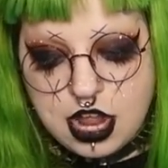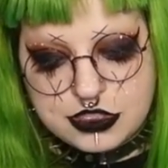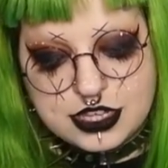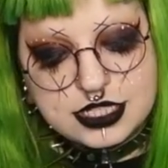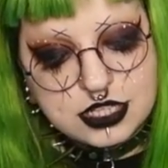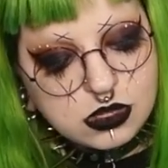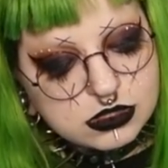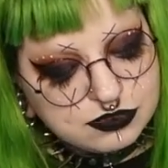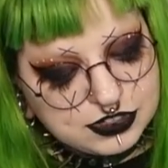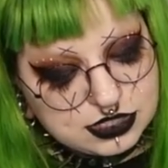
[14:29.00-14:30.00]
the
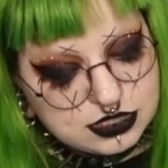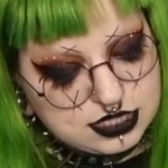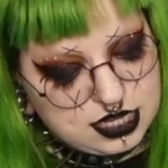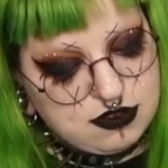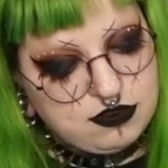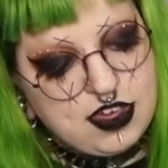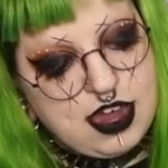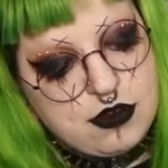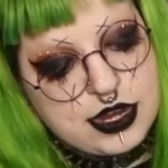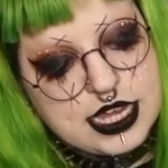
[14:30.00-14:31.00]
sole feels
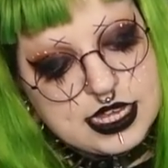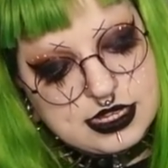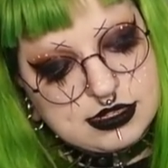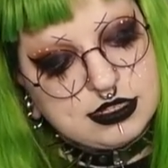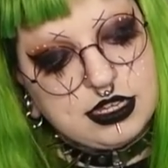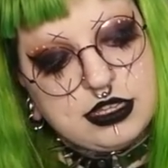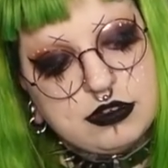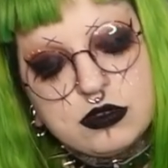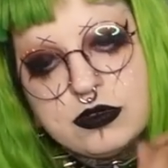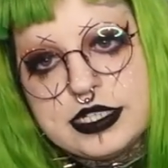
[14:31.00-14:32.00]
very,
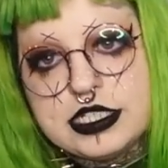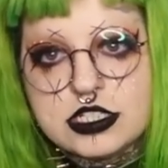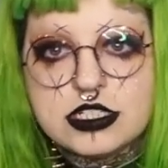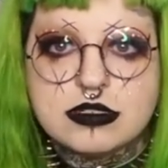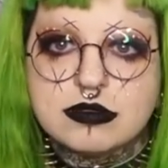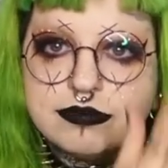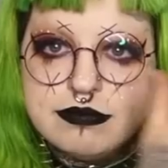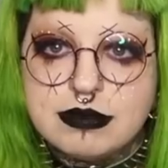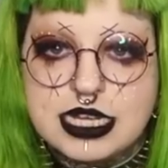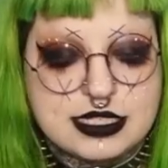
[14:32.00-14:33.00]
they're already just
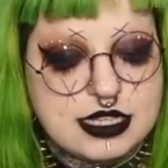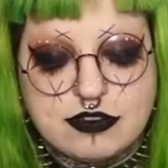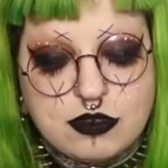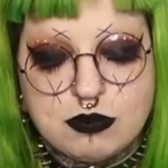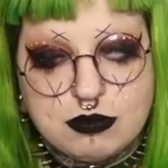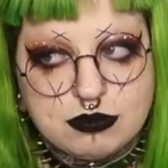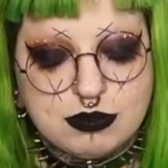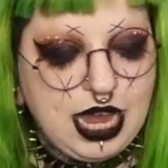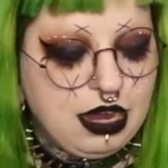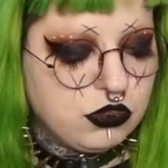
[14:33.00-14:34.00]
messy from
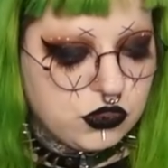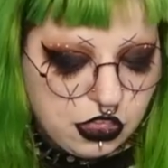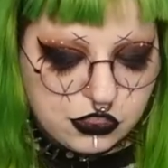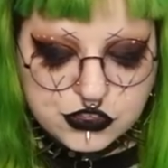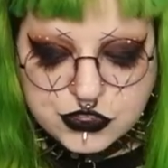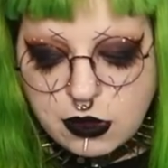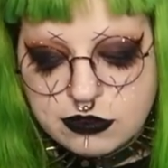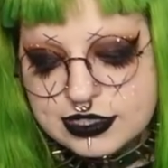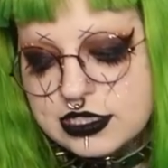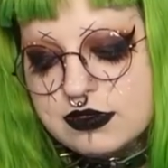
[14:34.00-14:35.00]
my house. The sole
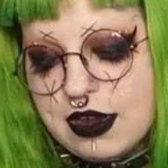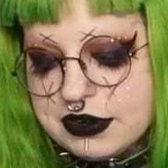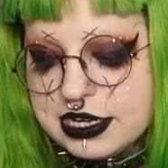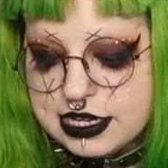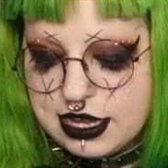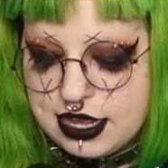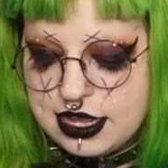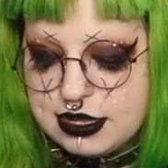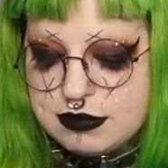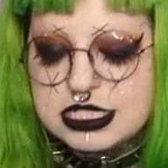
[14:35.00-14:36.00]
feels very
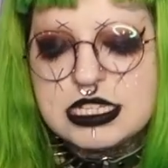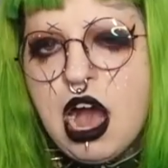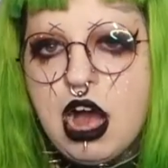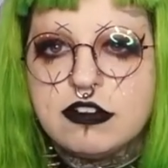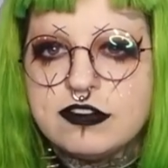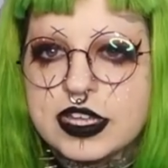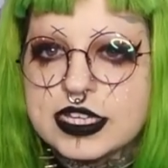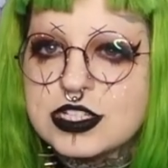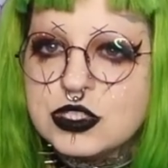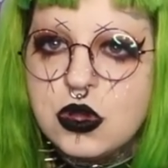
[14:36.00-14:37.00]
uh, tough, like
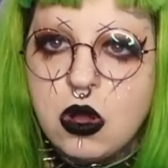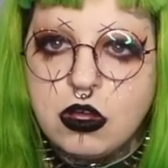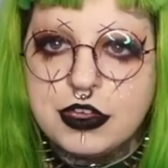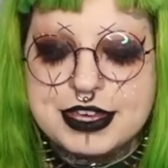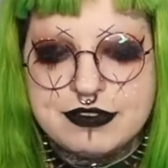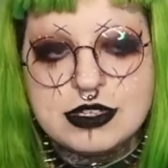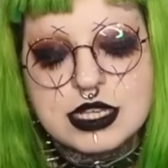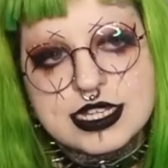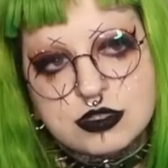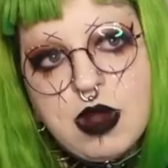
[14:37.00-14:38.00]
it's not, it feel,
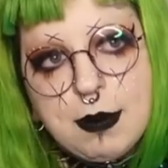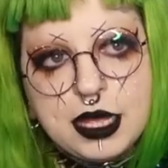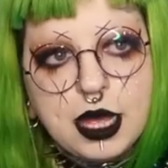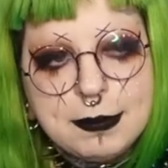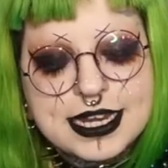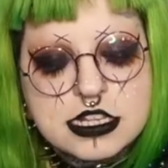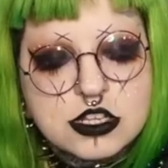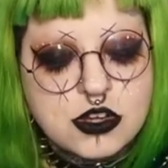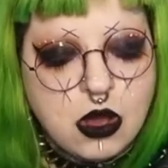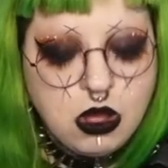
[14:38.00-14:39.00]
it's rubber, but it's
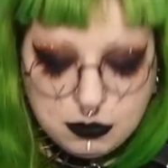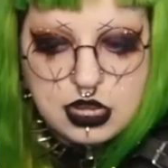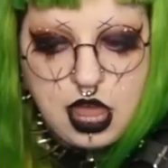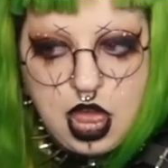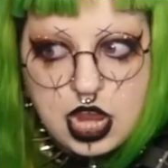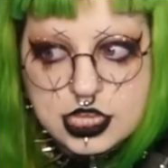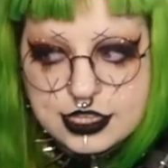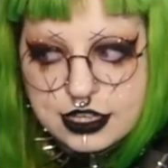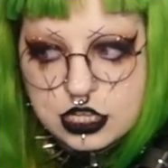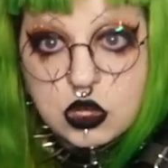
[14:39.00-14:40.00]
not
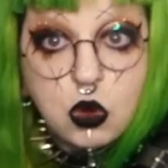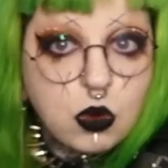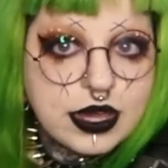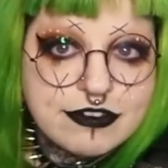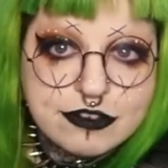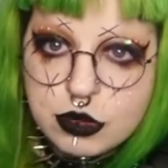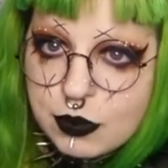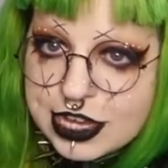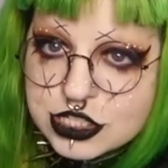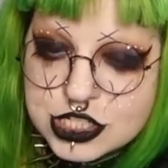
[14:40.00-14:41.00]
like Koi
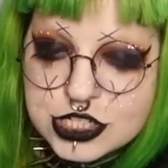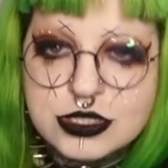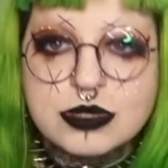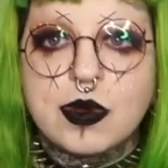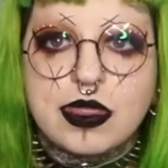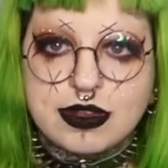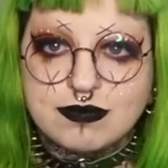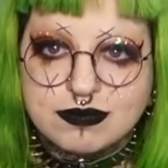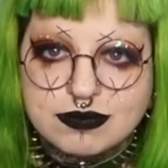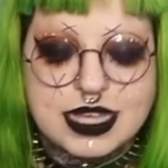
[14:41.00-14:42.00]
footwear shoes where they're
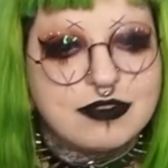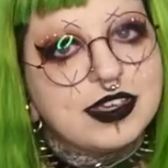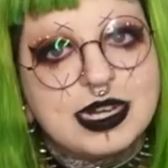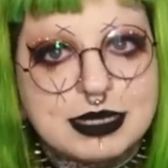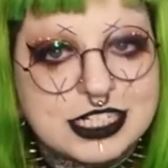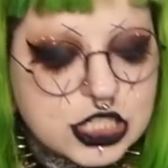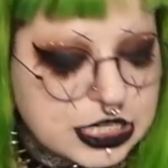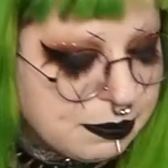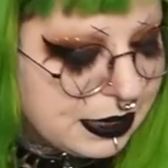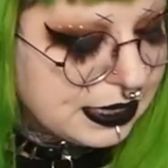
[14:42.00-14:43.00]
they feel a bit
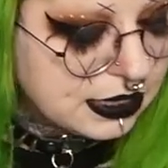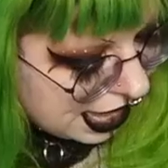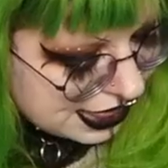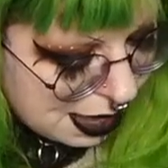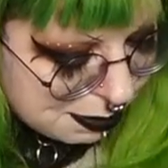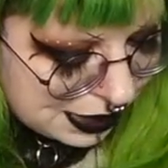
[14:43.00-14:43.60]
cheaper. And that